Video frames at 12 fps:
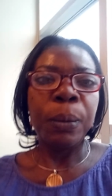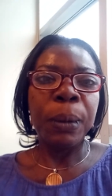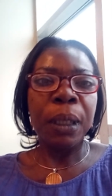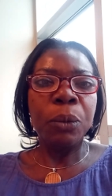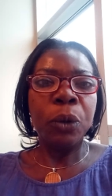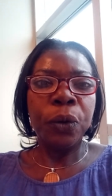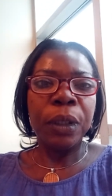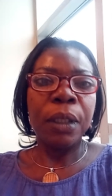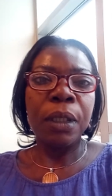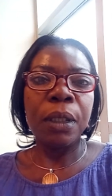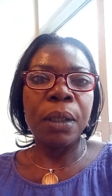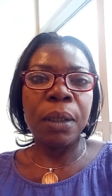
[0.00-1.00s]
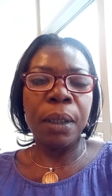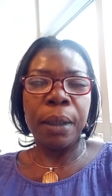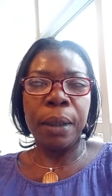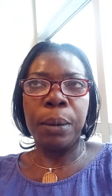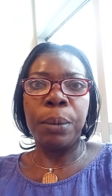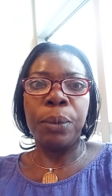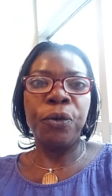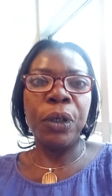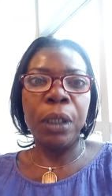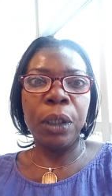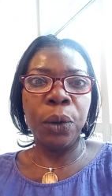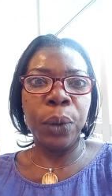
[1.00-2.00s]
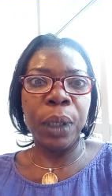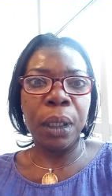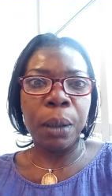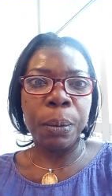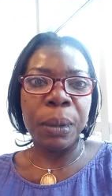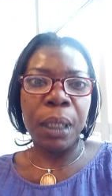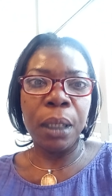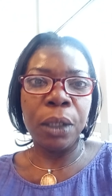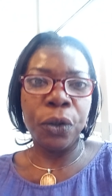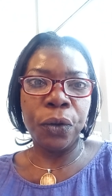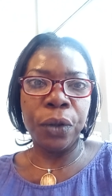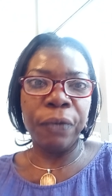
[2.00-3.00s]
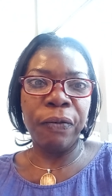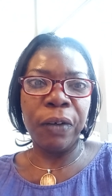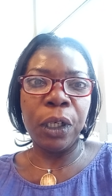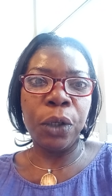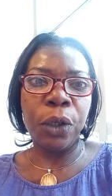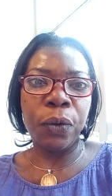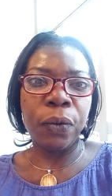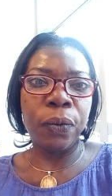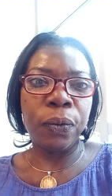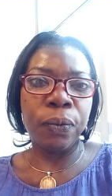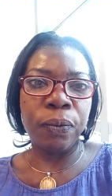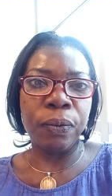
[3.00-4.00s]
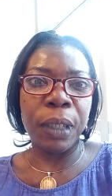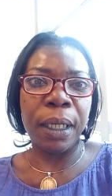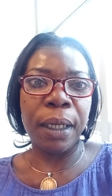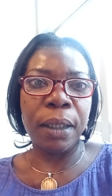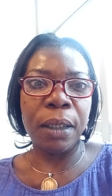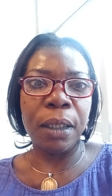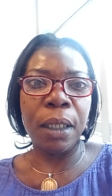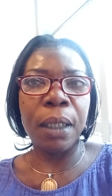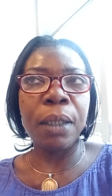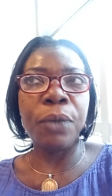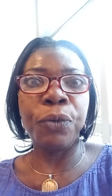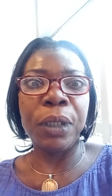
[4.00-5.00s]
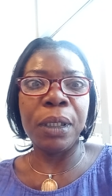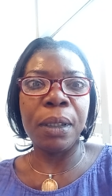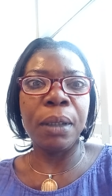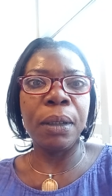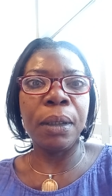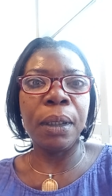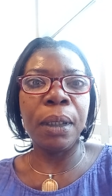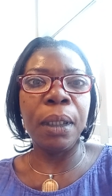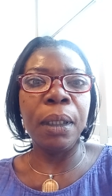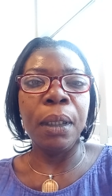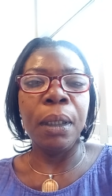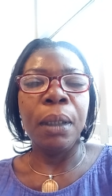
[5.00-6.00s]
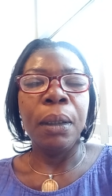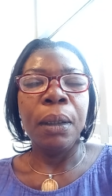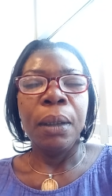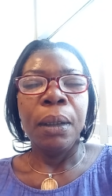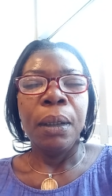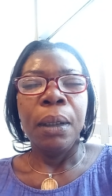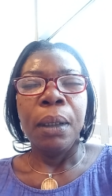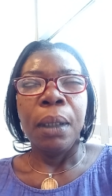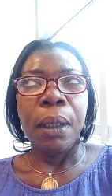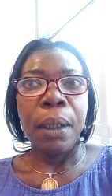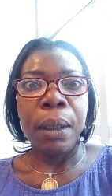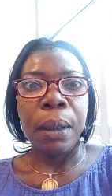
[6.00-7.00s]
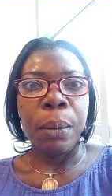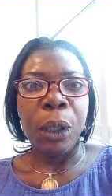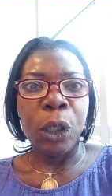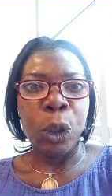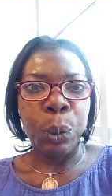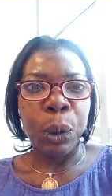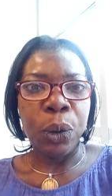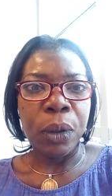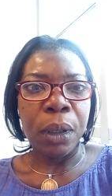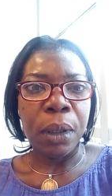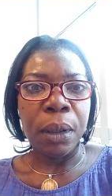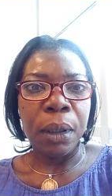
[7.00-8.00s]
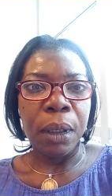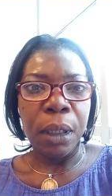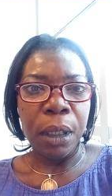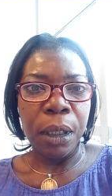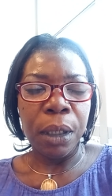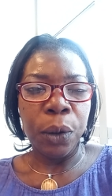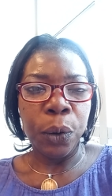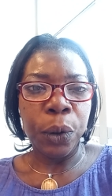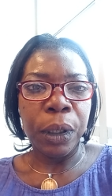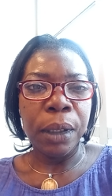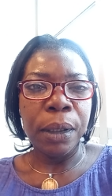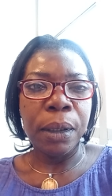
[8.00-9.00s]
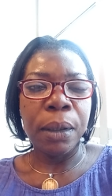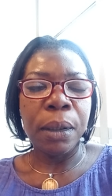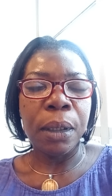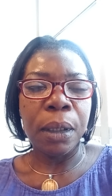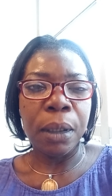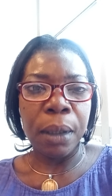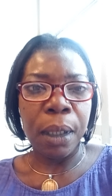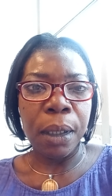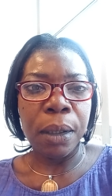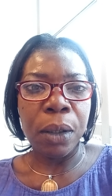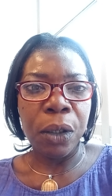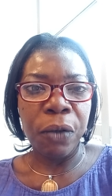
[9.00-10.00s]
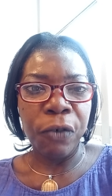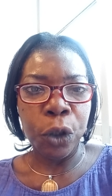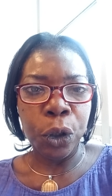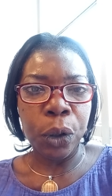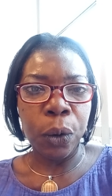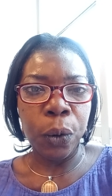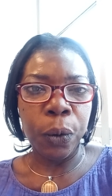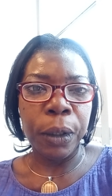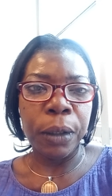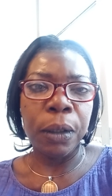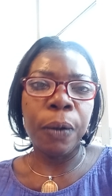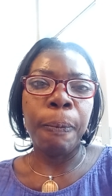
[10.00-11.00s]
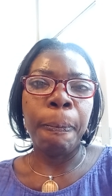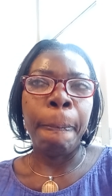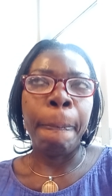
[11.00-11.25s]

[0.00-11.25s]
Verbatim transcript: Um, and I'm doing this um, really quick update to the video that I did recently um, exposing the Canadian courts in this case the divisional court so